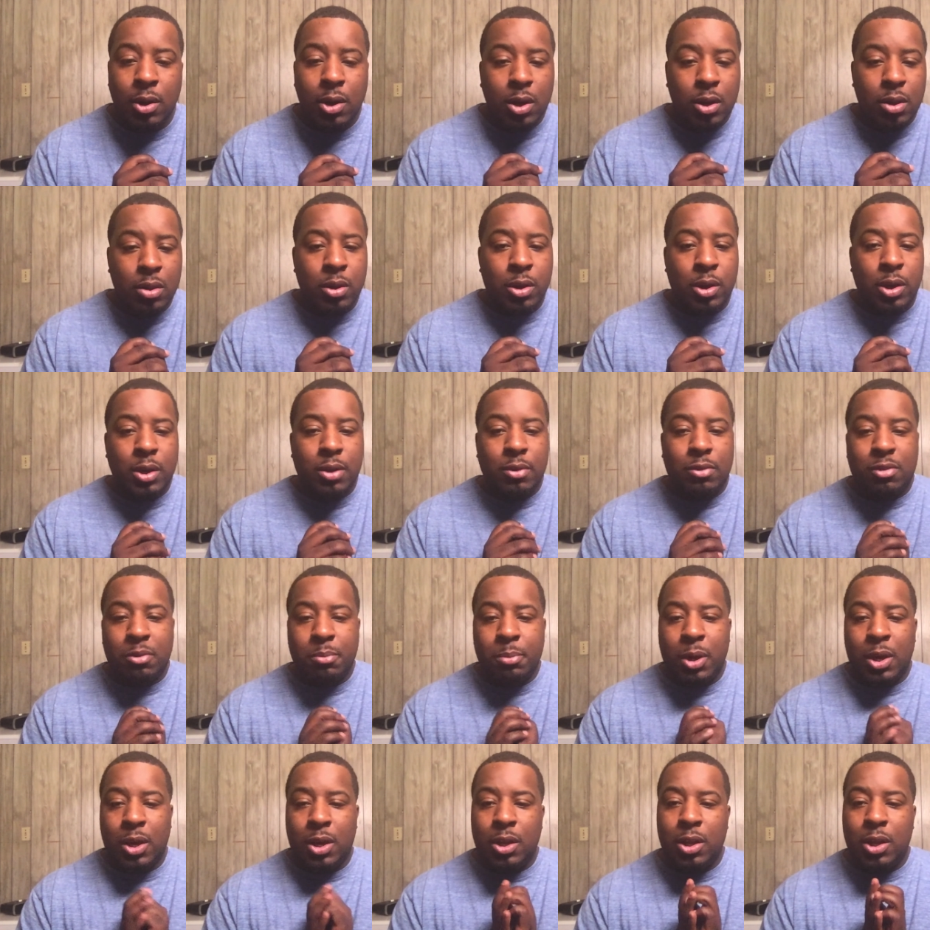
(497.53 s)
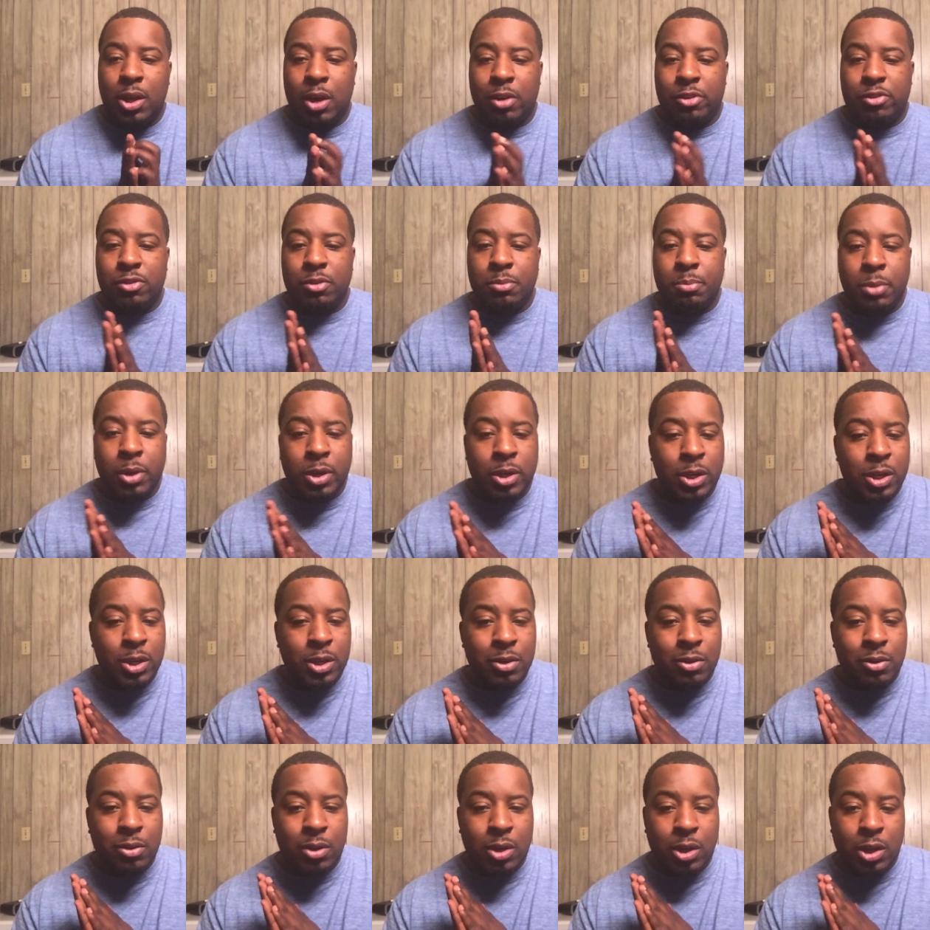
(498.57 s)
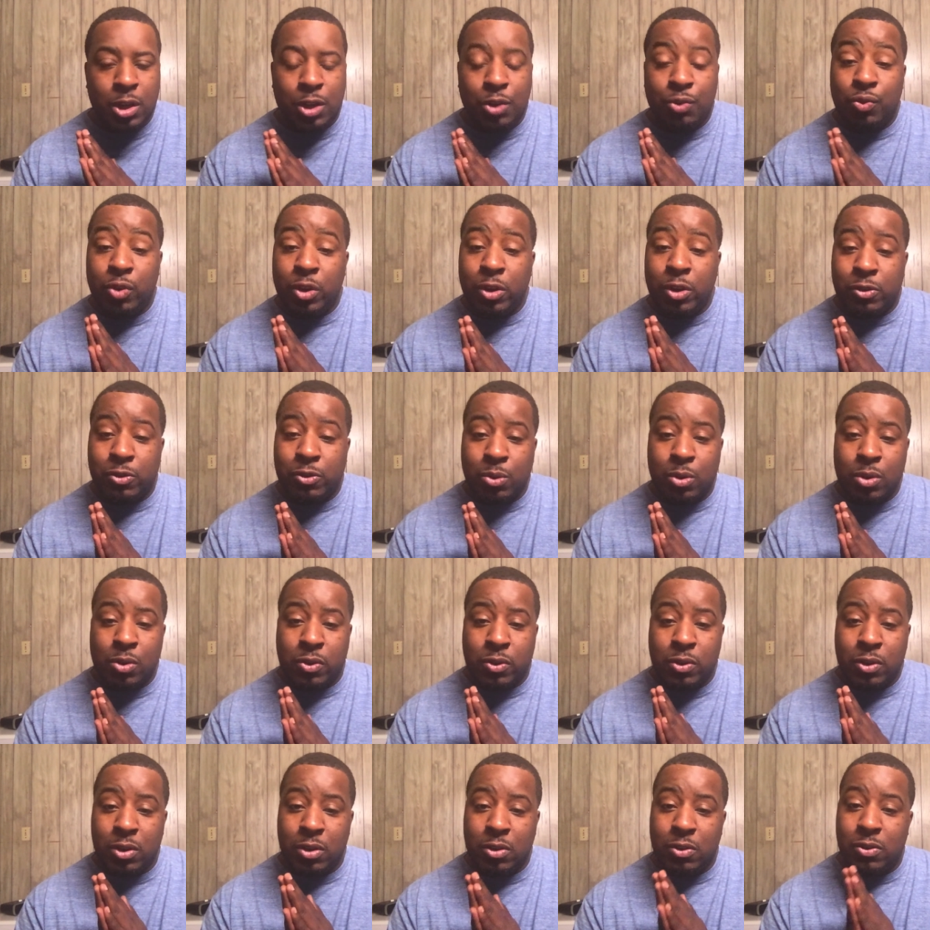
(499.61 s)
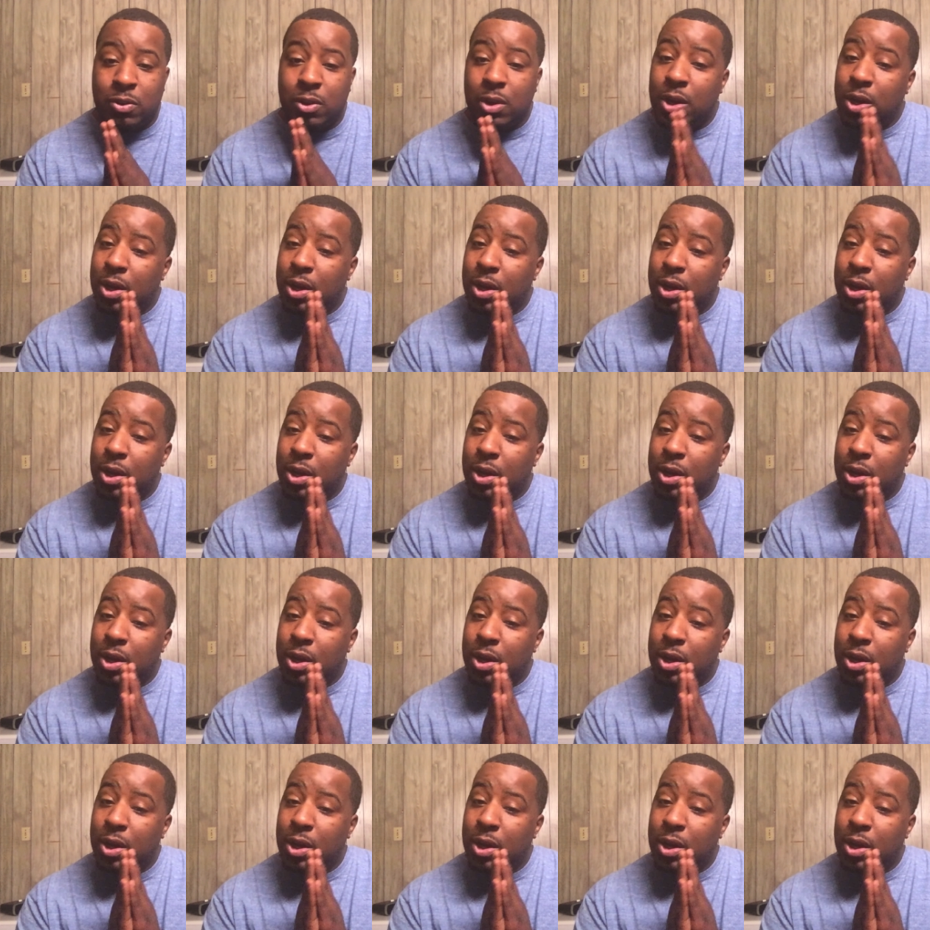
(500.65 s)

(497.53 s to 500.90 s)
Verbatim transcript: looking to make any extra money or any resources